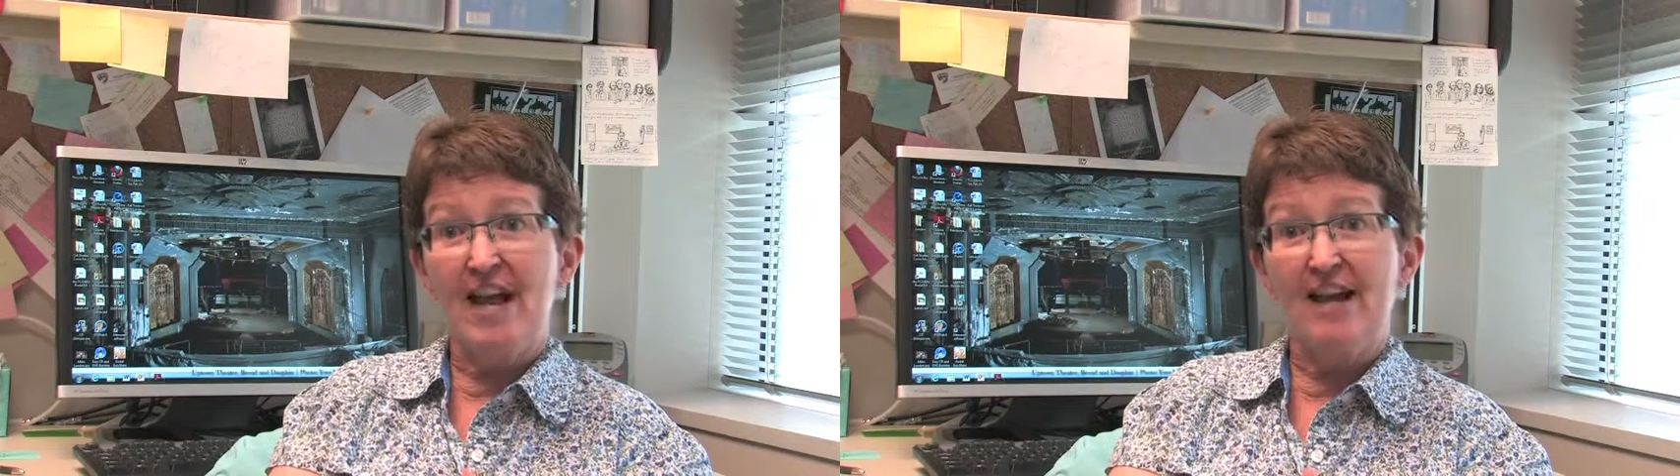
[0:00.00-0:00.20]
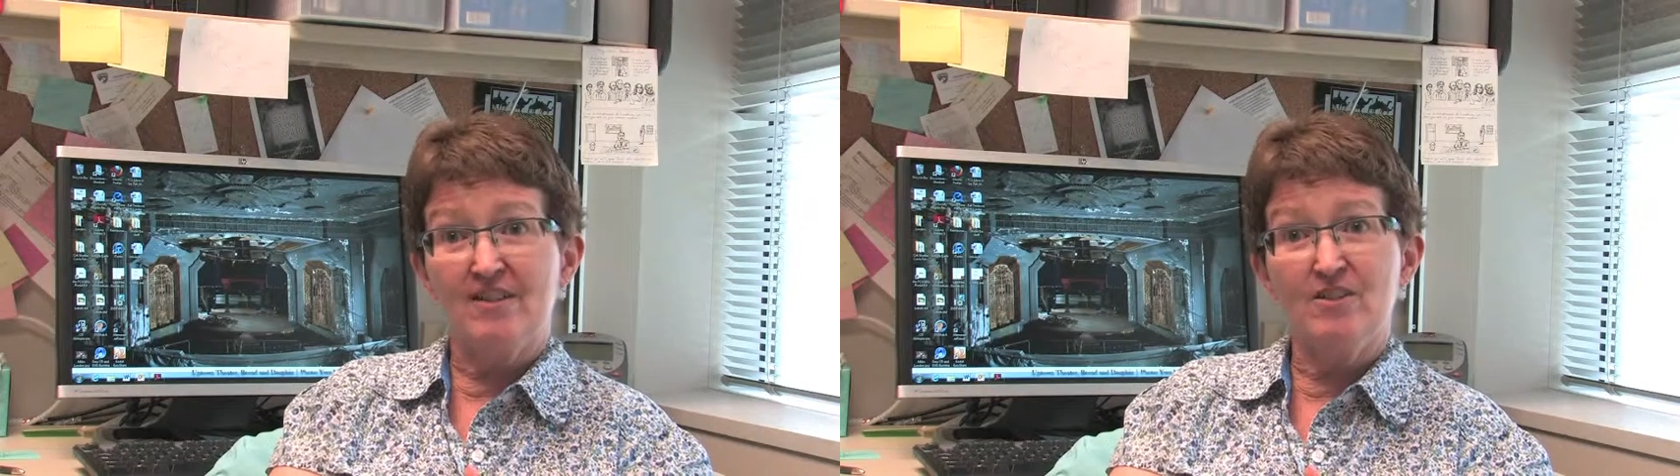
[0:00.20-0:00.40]

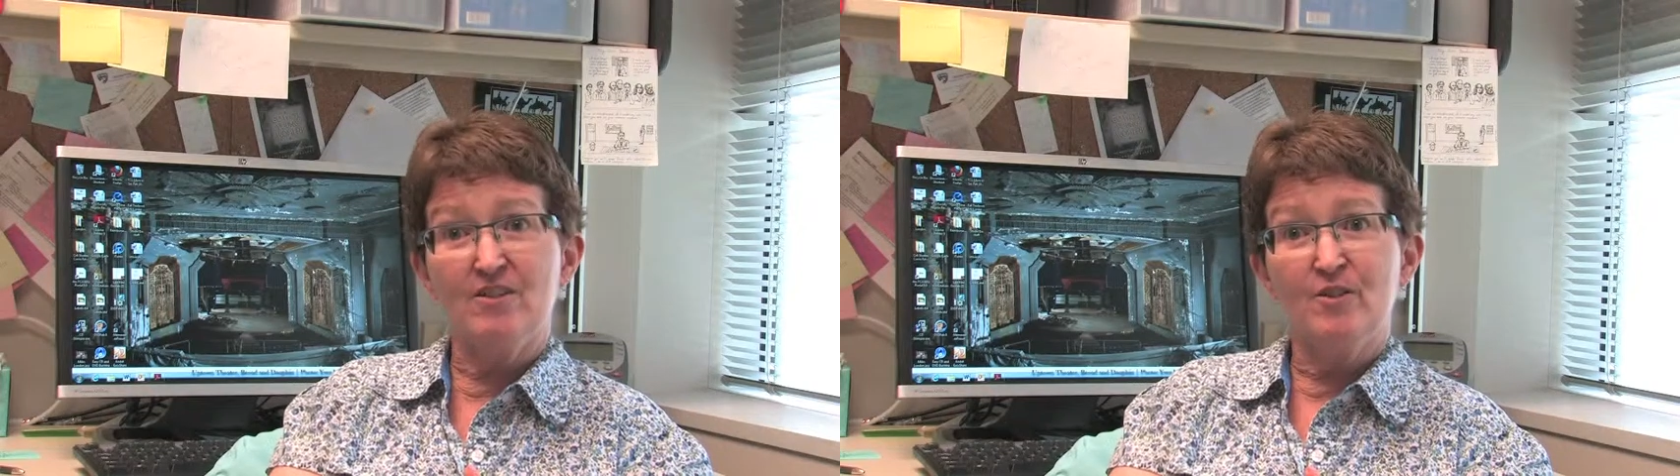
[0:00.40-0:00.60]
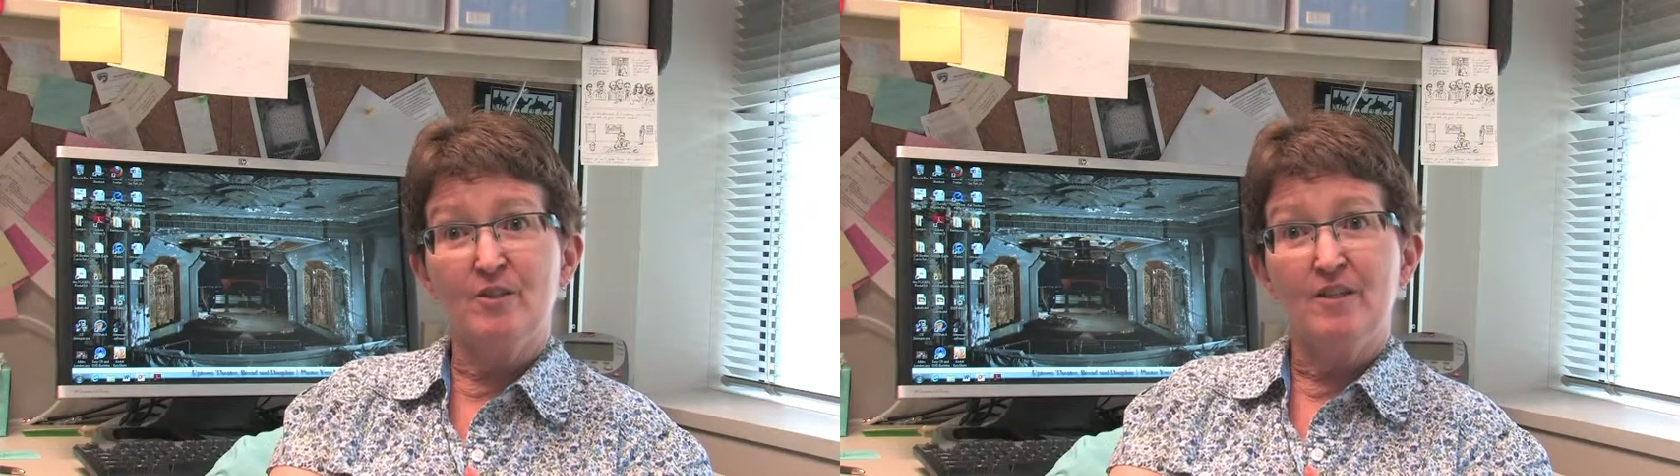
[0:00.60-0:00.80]
acted
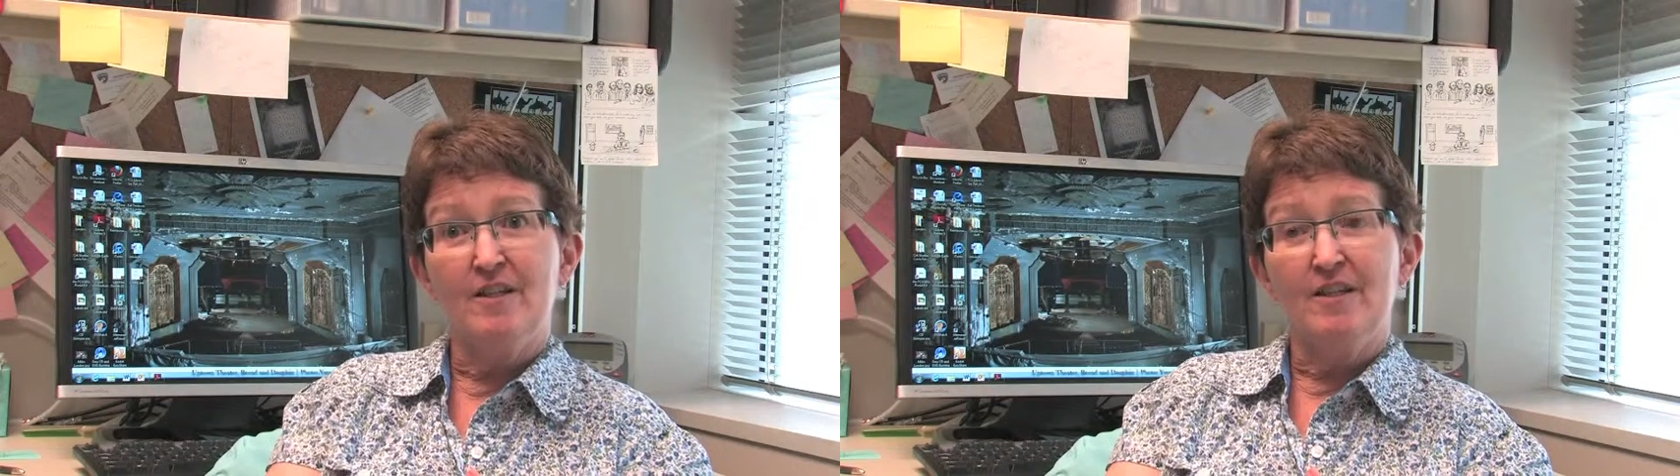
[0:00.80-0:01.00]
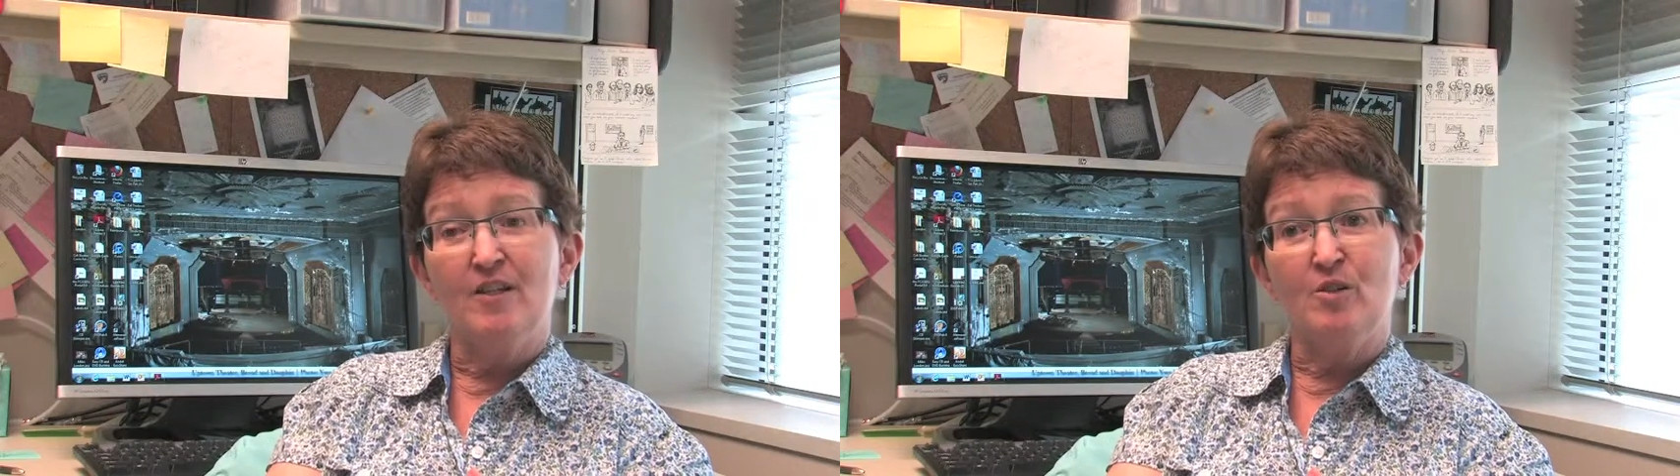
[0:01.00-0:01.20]

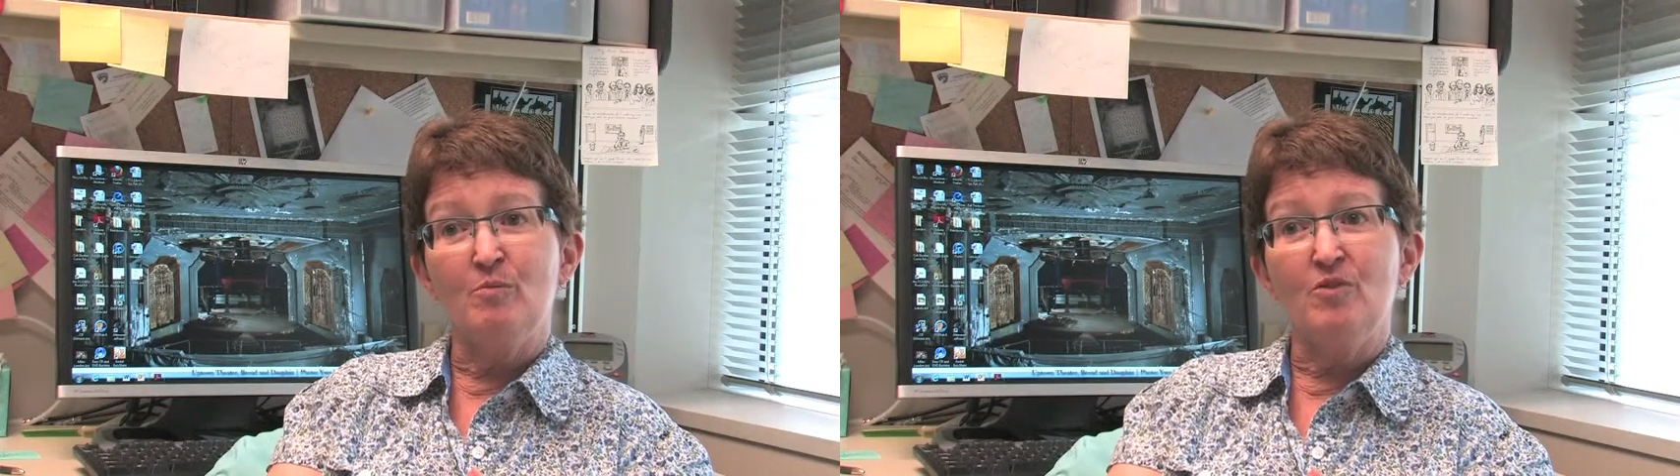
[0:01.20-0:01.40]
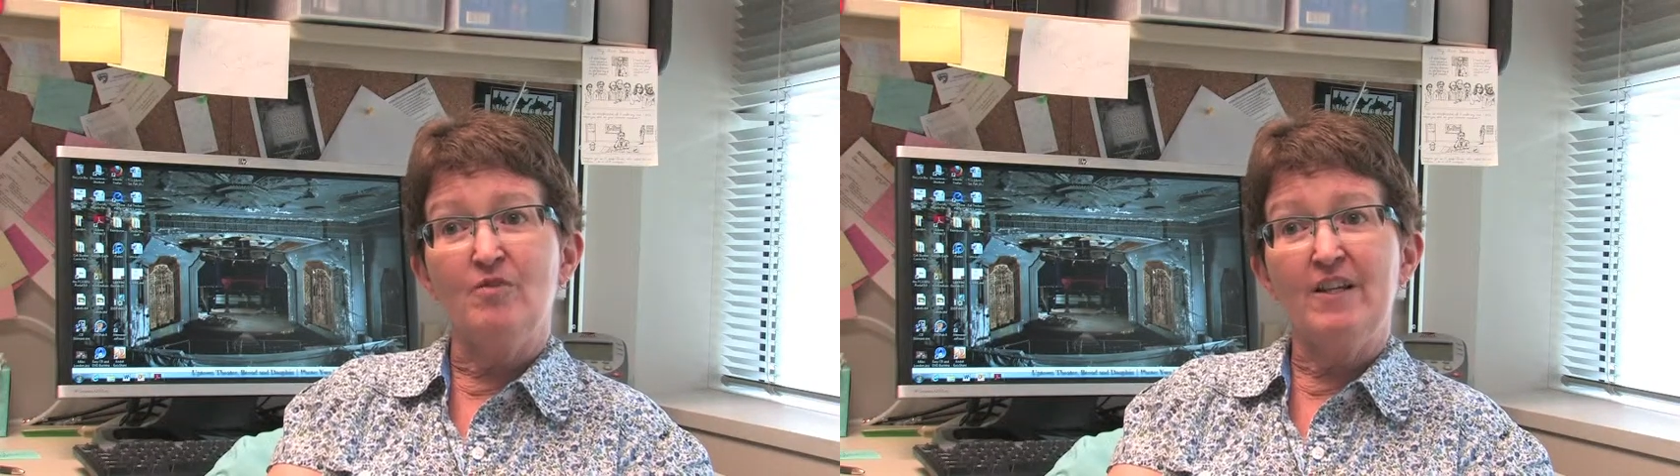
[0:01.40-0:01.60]
in a
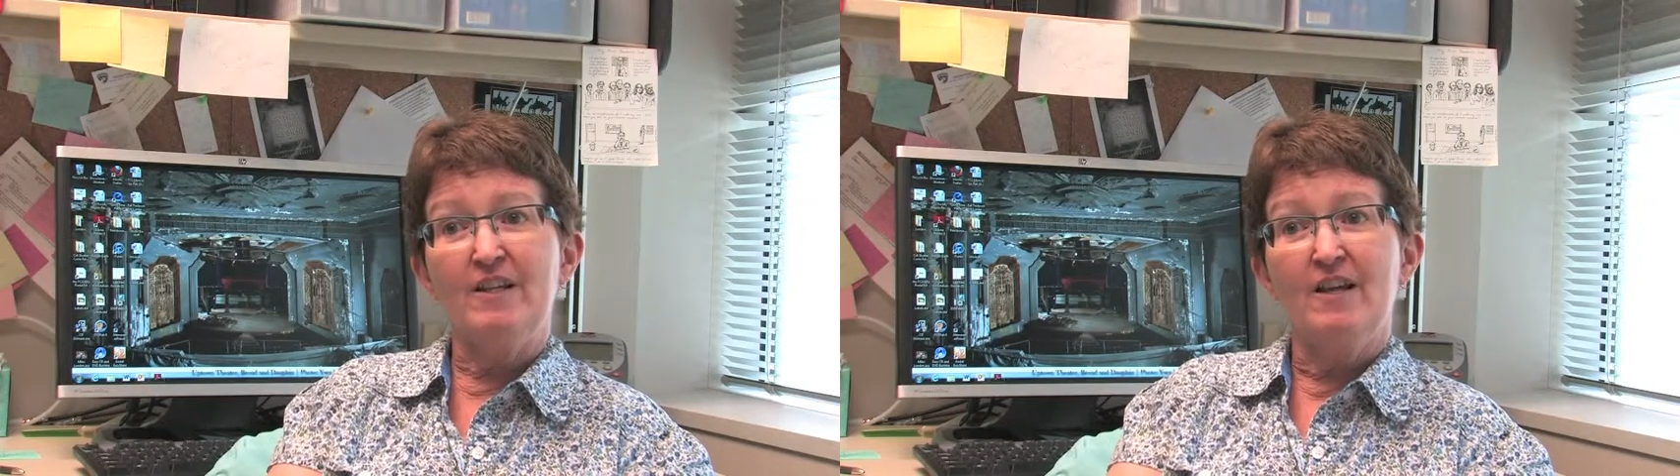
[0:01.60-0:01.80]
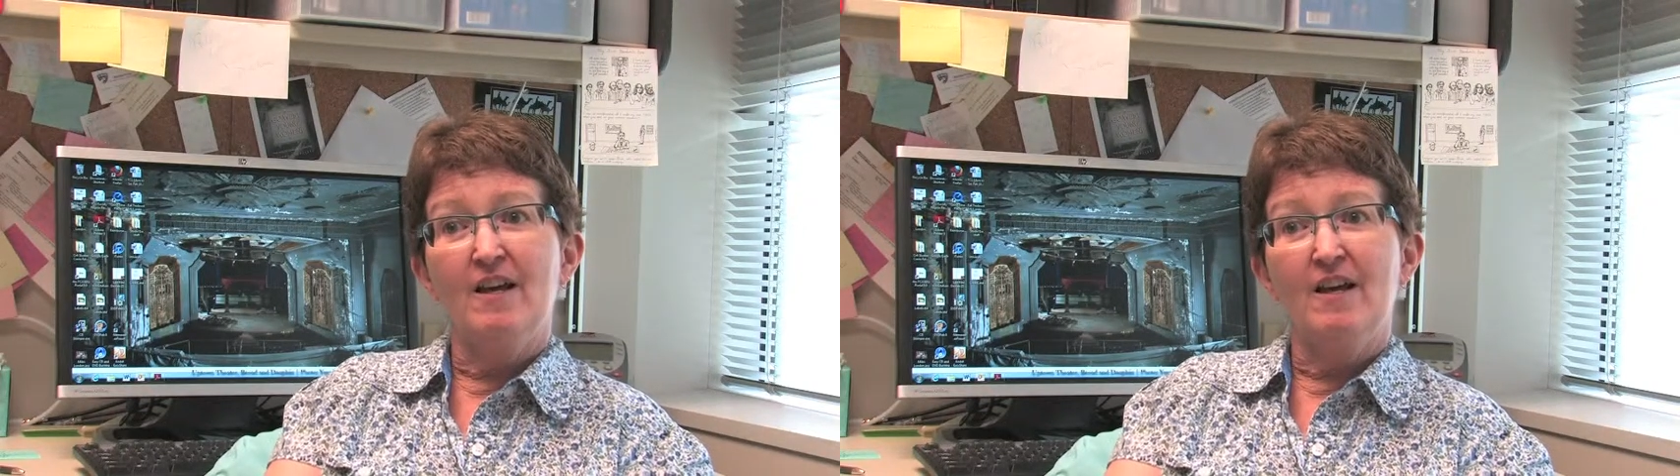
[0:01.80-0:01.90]
movie.